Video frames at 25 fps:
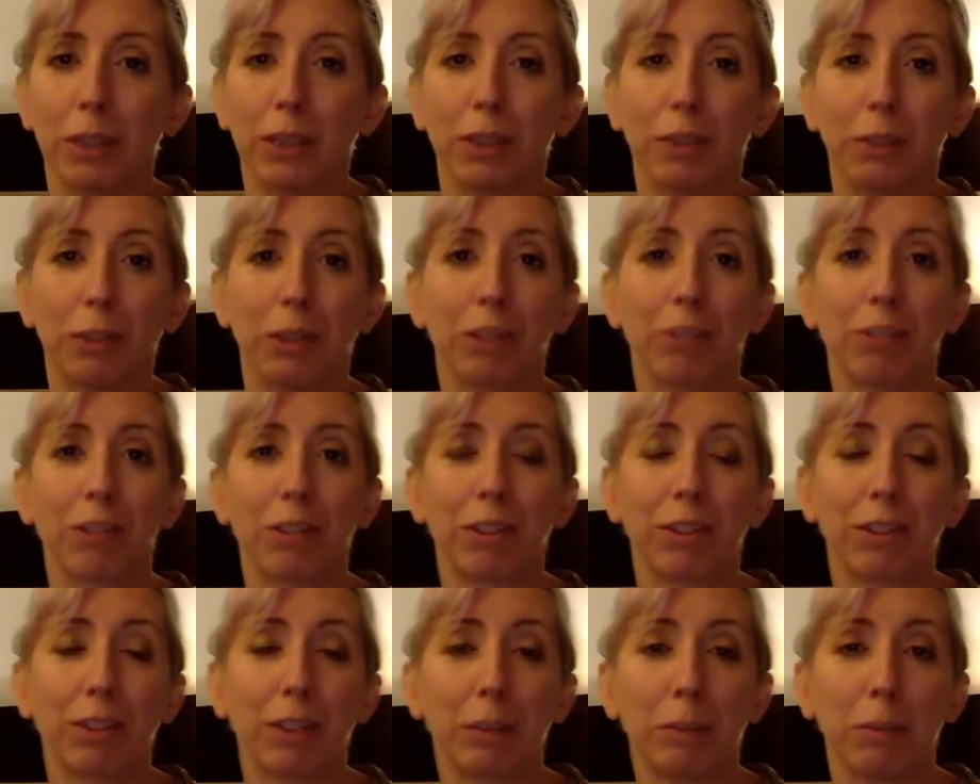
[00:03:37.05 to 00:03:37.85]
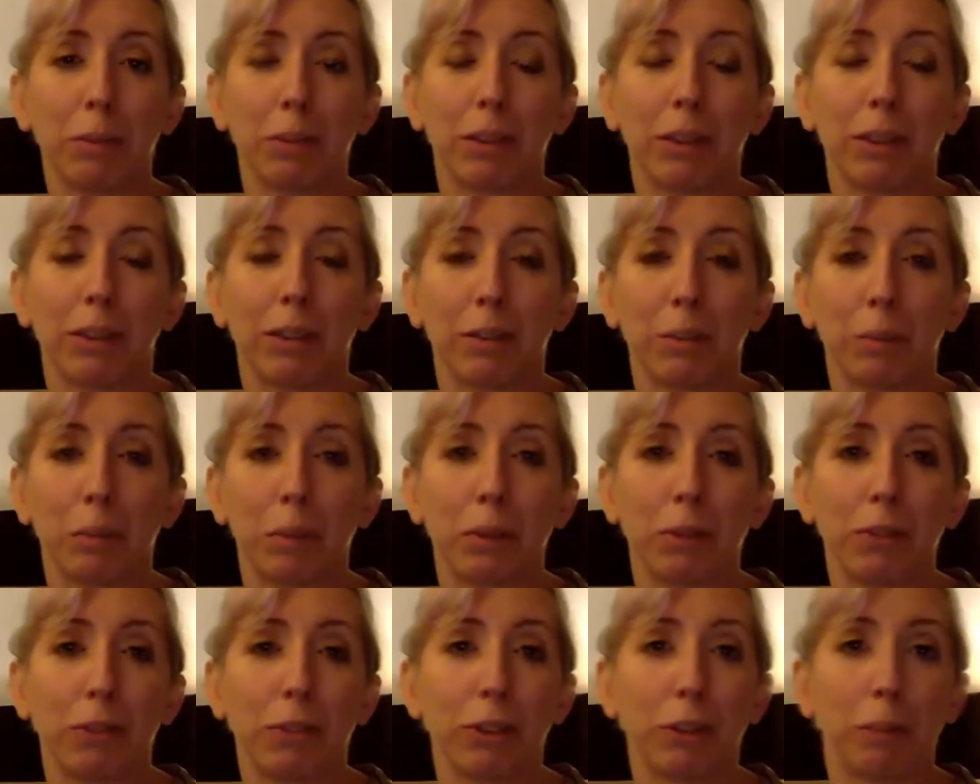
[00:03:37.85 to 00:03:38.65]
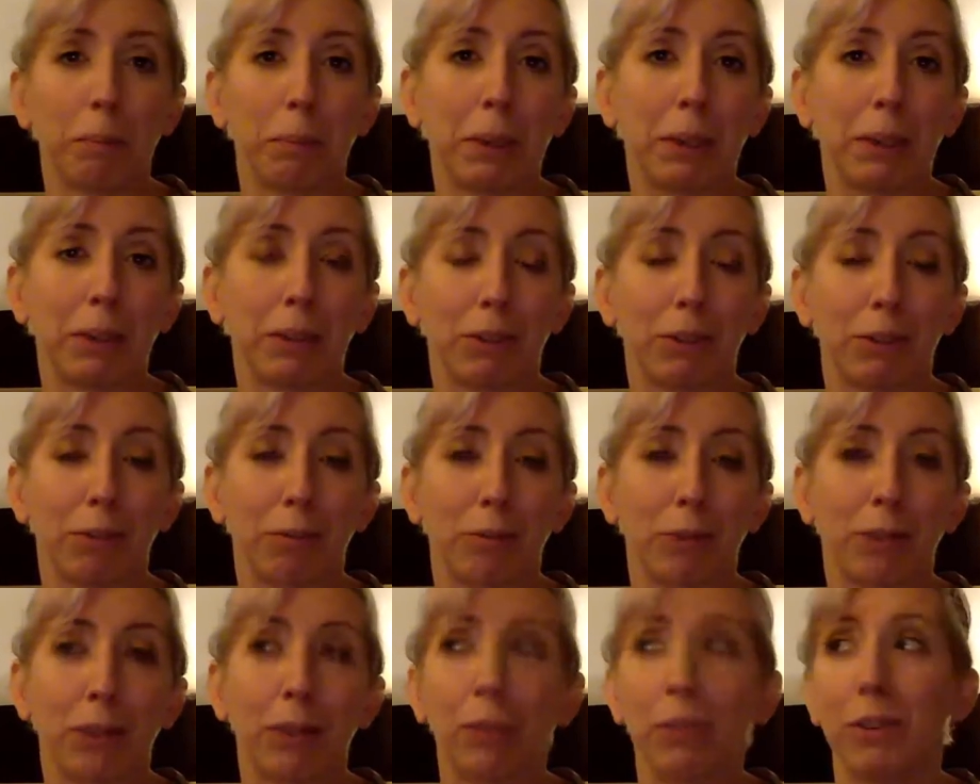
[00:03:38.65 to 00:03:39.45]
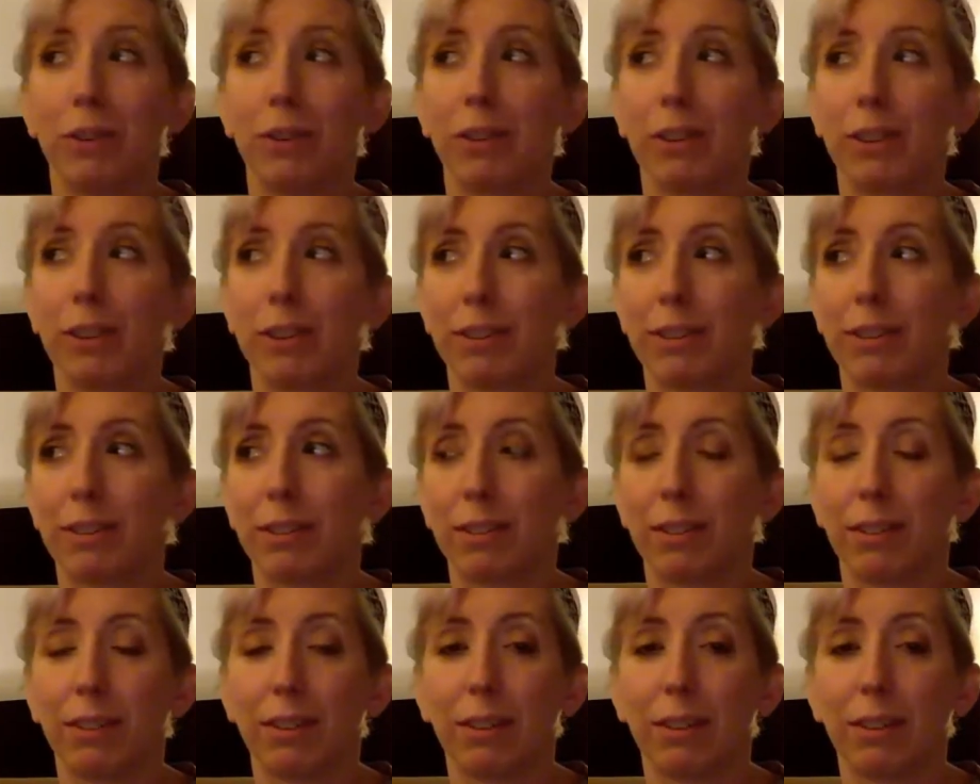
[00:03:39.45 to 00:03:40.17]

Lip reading: In the grand scheme of things, a bottle of champagne and some flowers is